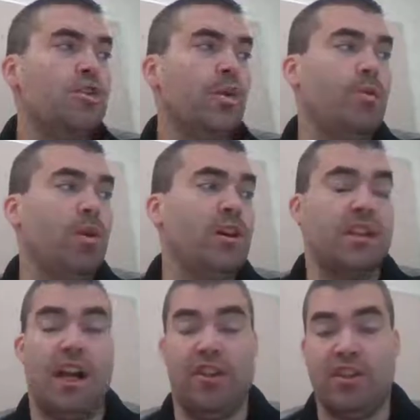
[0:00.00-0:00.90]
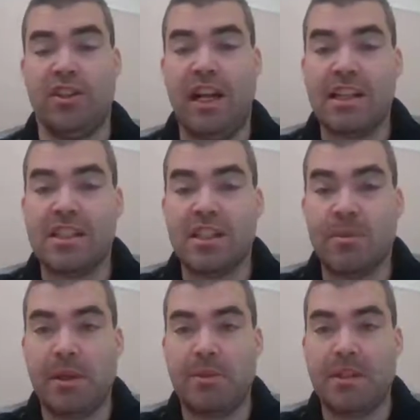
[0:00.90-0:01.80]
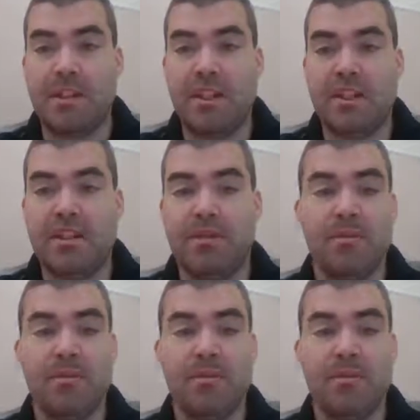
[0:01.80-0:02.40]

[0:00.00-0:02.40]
Do we want other classes to be able to see it?